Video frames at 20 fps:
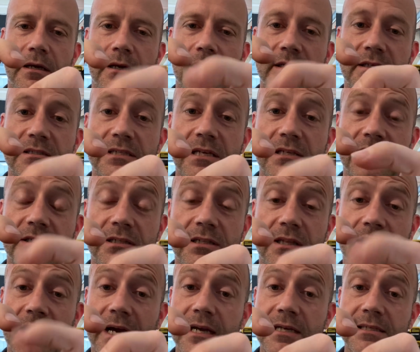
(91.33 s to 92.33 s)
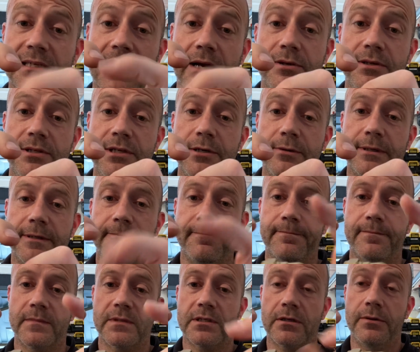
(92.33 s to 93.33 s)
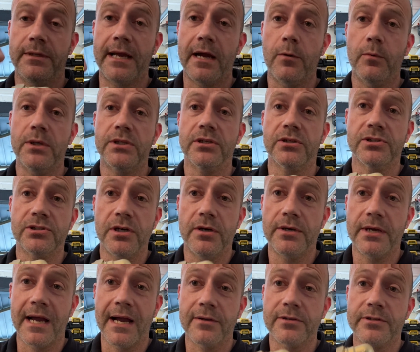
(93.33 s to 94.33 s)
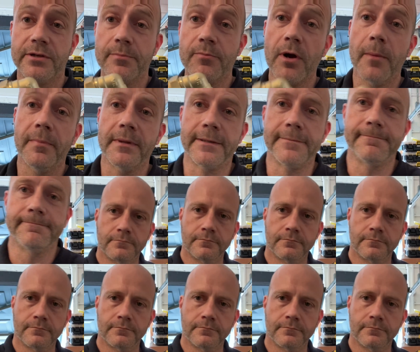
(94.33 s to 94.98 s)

Essentially, that is how you do it. So now we shall show you how to do it properly.